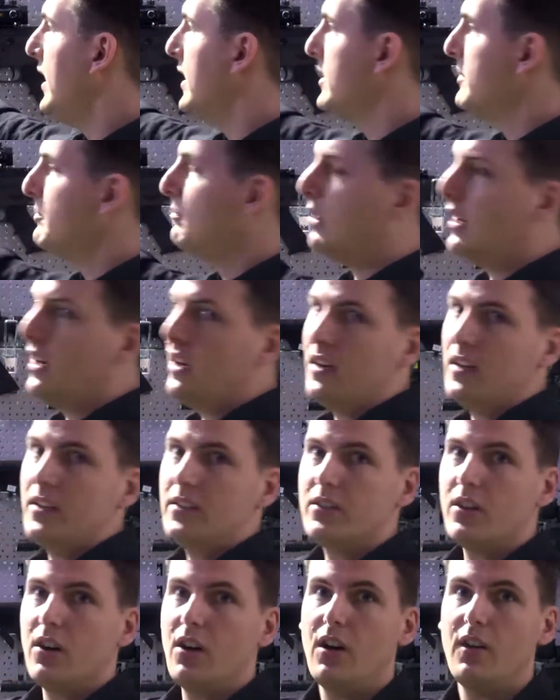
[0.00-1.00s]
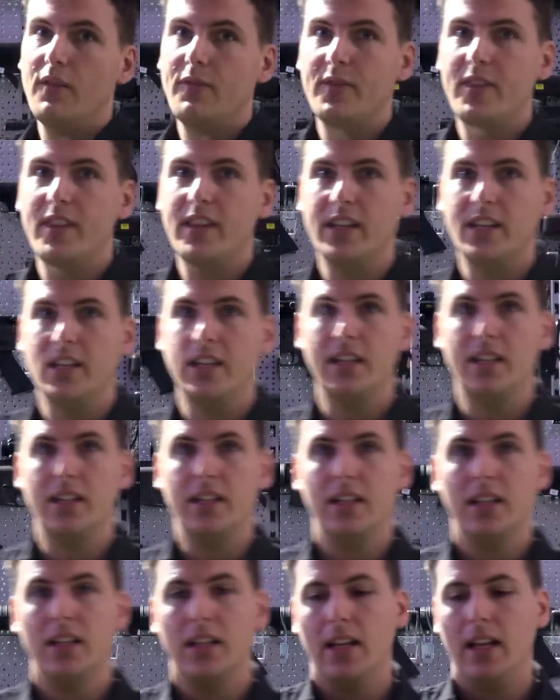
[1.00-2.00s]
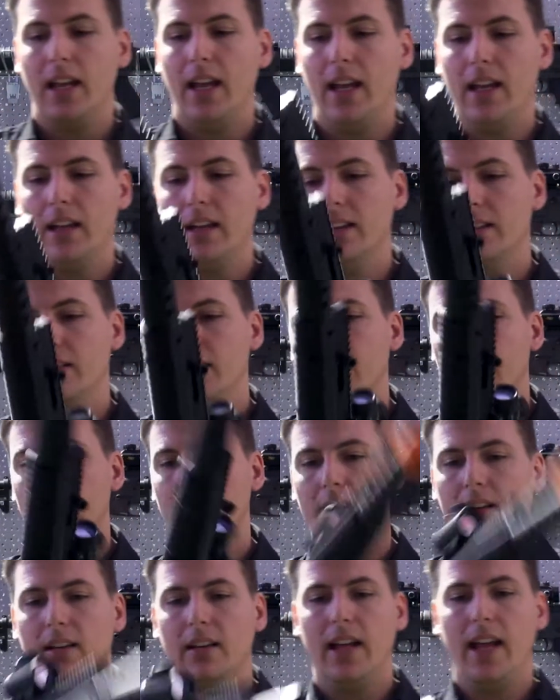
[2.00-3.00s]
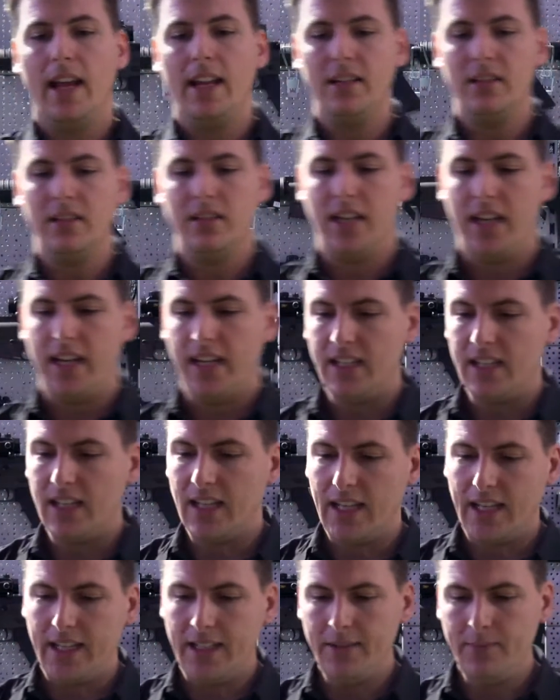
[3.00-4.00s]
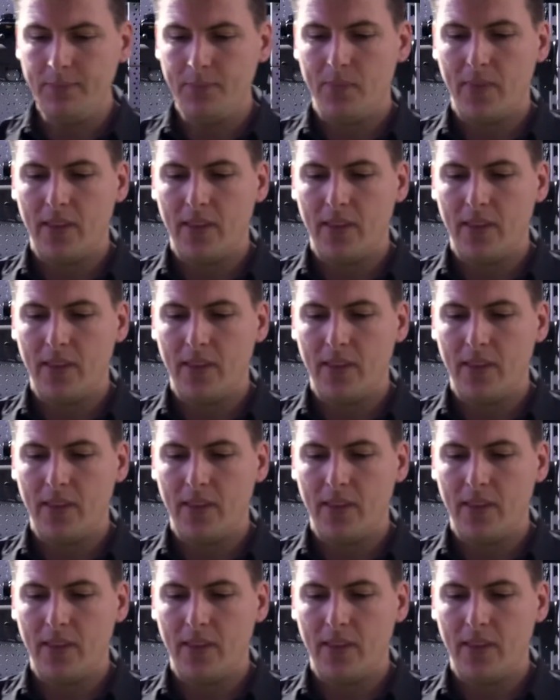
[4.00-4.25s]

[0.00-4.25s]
is part of the entertain line